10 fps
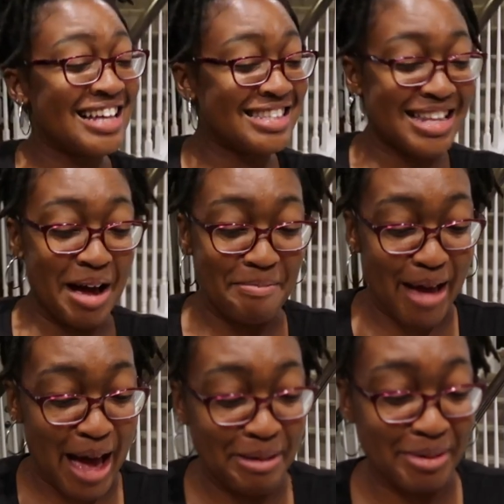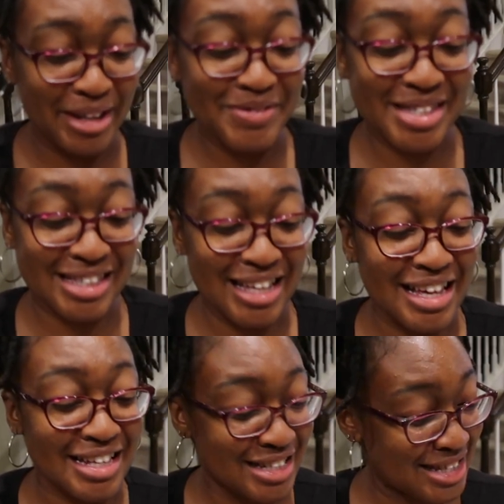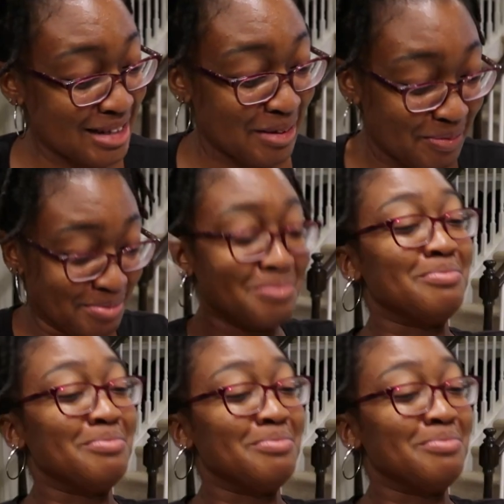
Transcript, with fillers: It's not bad, but it was, it's a,